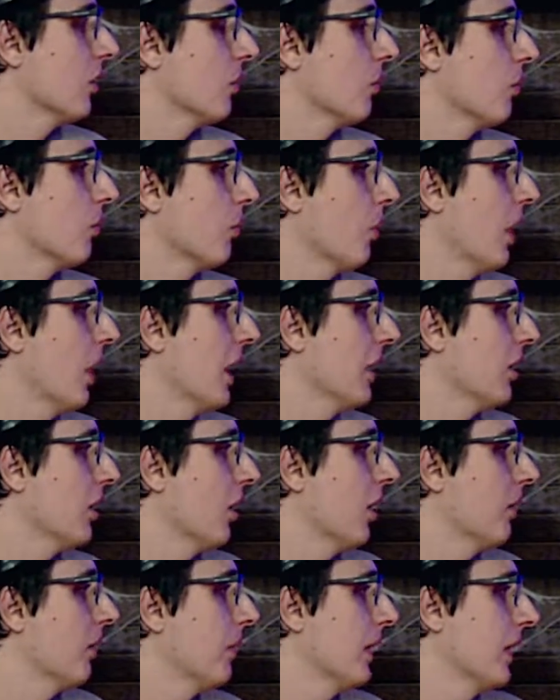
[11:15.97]
right
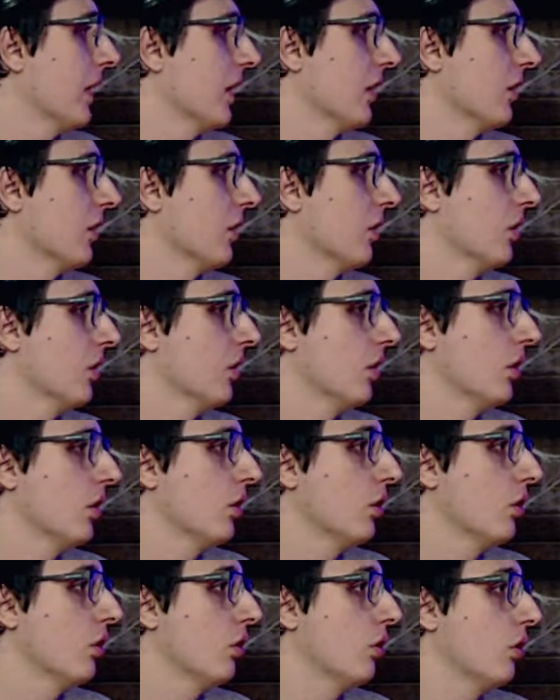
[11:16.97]
offhand
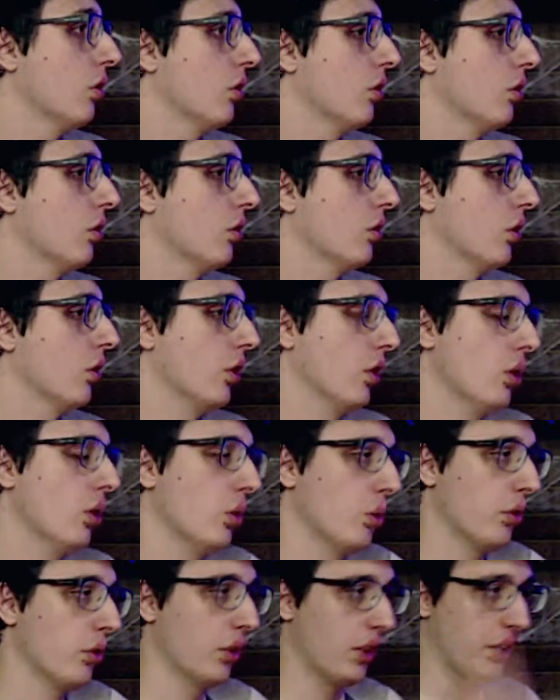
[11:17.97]
to
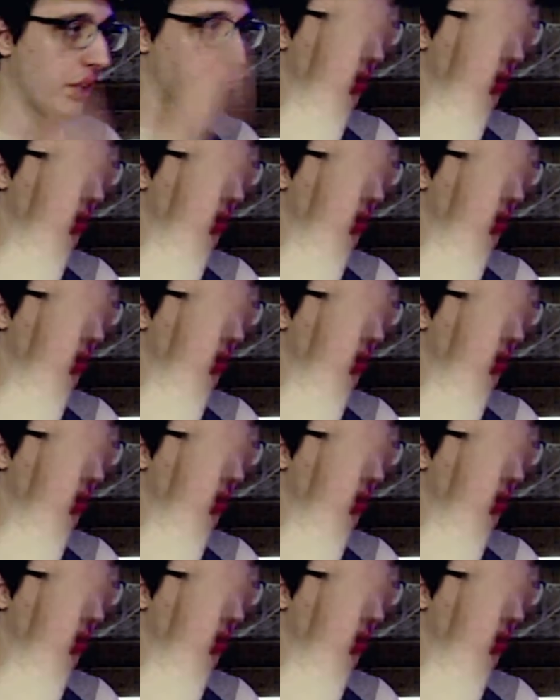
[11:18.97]
use, unless